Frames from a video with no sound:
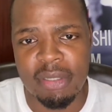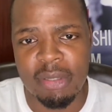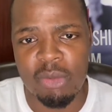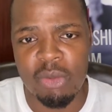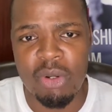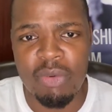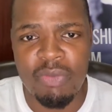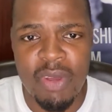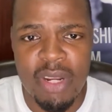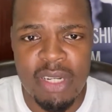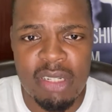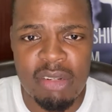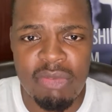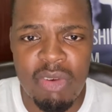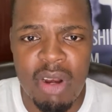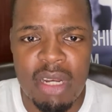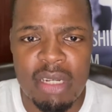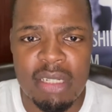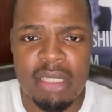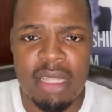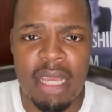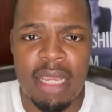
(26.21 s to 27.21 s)
to invest in real
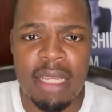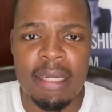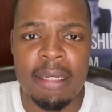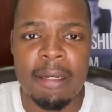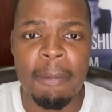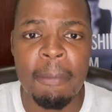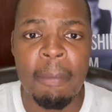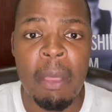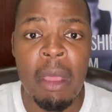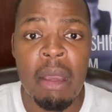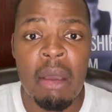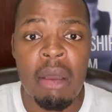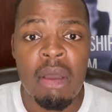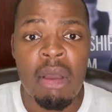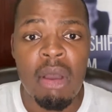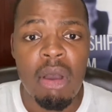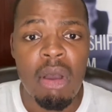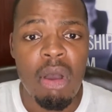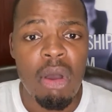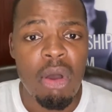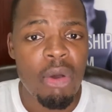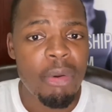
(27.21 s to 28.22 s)
estate,
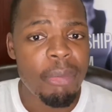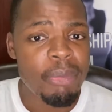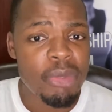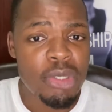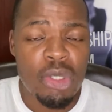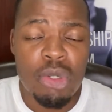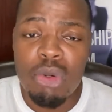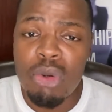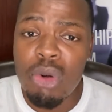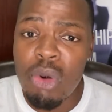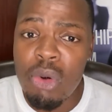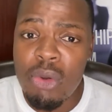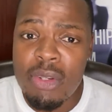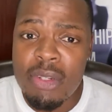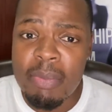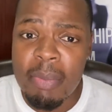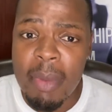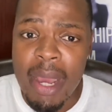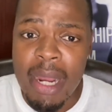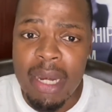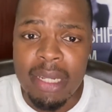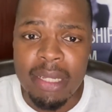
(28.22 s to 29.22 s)
or you lose
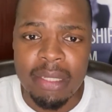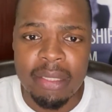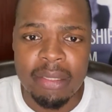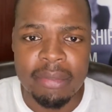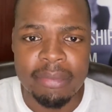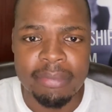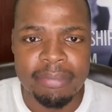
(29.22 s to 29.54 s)
money